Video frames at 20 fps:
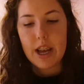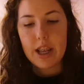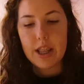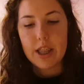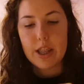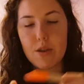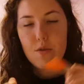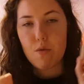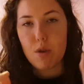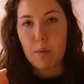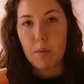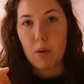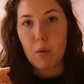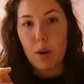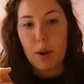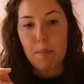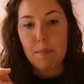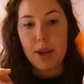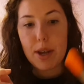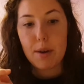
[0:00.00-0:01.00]
the Rimmel
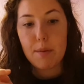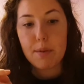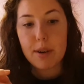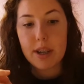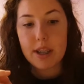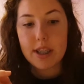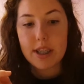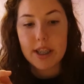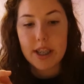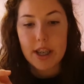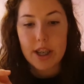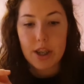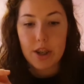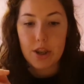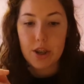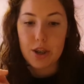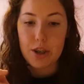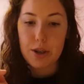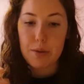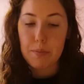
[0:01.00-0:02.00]
Wake Me Up
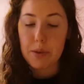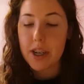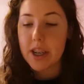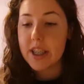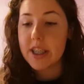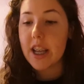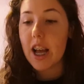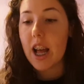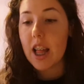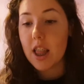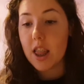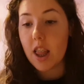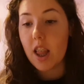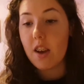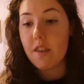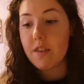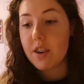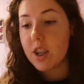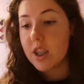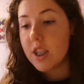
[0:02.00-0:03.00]
Concealer, because I
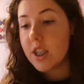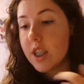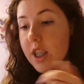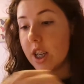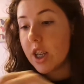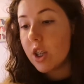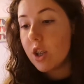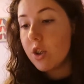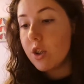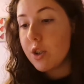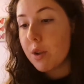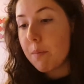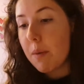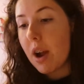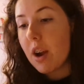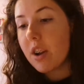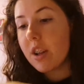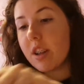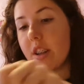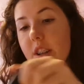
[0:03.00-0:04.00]
love concealers
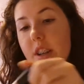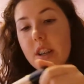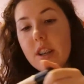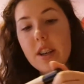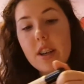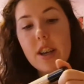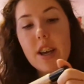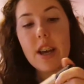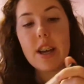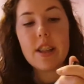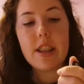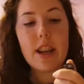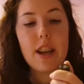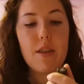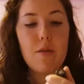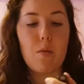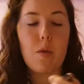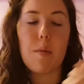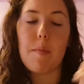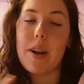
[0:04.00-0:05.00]
apparently. Then I
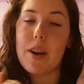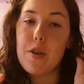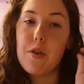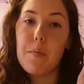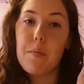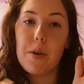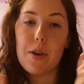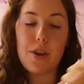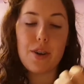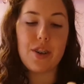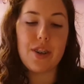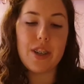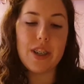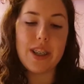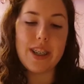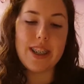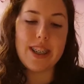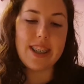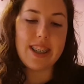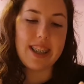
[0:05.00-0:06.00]
have one of my new
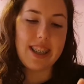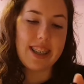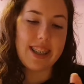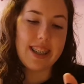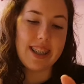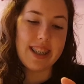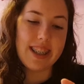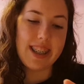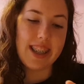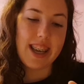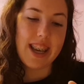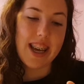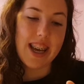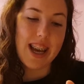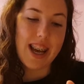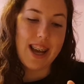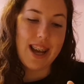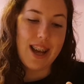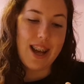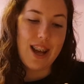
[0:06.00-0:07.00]
purchases. This is the
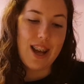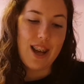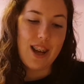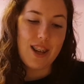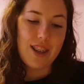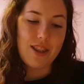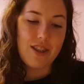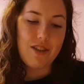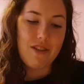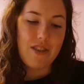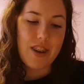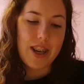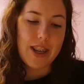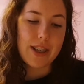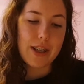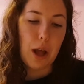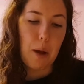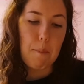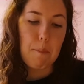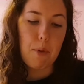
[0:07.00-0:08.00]
Too
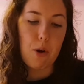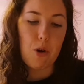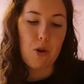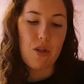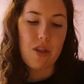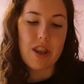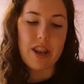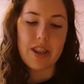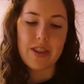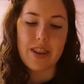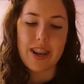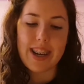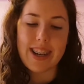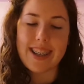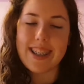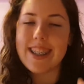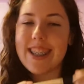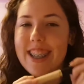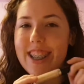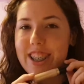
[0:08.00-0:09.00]
Faced Born This Way
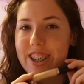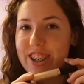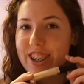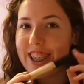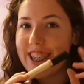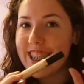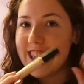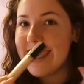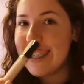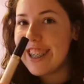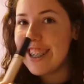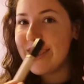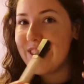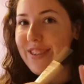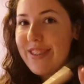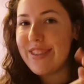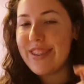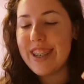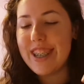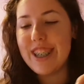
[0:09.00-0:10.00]
Concealer in the shade
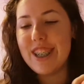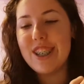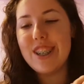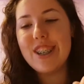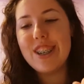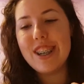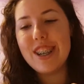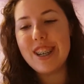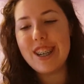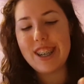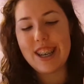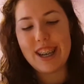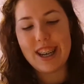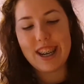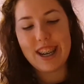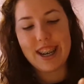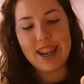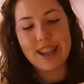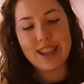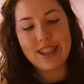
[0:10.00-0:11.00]
Fair.
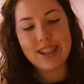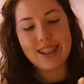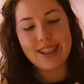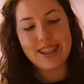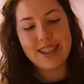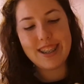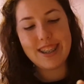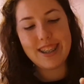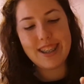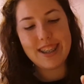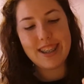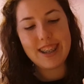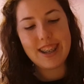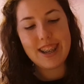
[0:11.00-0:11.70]
I actually